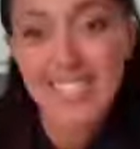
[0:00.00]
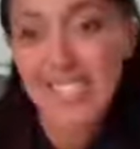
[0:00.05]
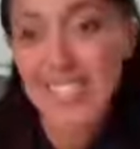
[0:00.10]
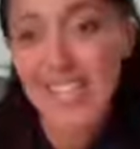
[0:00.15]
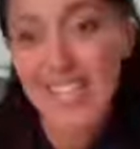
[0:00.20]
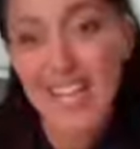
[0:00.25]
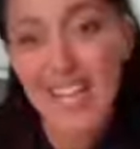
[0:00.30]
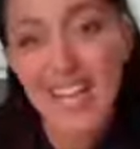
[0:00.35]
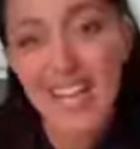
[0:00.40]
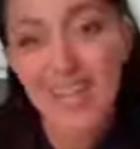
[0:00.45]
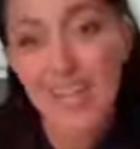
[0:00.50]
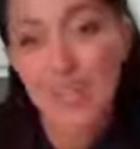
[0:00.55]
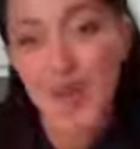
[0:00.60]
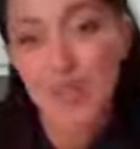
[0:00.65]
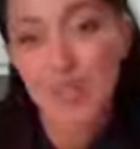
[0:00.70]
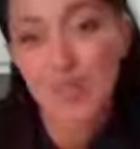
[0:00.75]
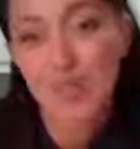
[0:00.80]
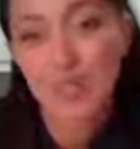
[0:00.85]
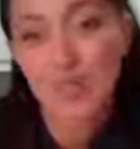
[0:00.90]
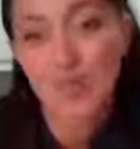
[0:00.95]
that's like, I don't know,
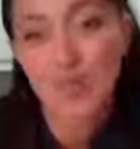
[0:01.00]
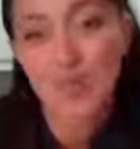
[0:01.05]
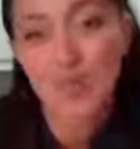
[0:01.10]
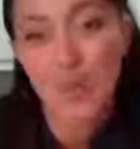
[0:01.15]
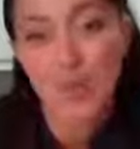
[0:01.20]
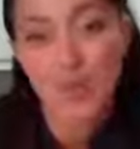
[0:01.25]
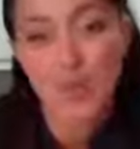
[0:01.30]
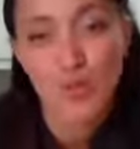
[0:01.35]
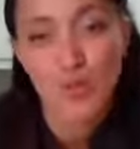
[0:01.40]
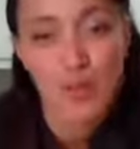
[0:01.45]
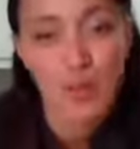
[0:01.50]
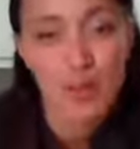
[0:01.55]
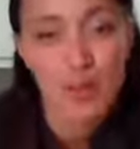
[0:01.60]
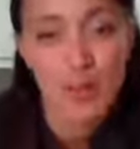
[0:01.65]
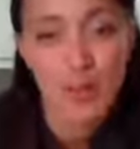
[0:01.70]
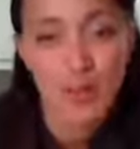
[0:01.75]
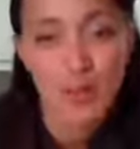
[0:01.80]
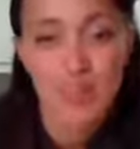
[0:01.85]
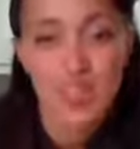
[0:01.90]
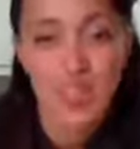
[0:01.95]
I'm just super old school
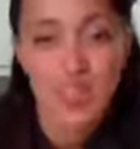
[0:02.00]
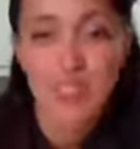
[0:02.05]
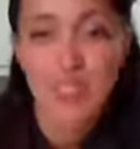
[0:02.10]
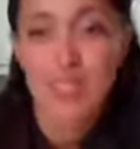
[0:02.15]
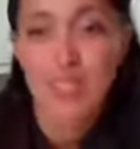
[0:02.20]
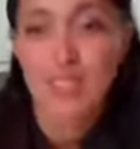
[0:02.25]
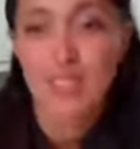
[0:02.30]
about things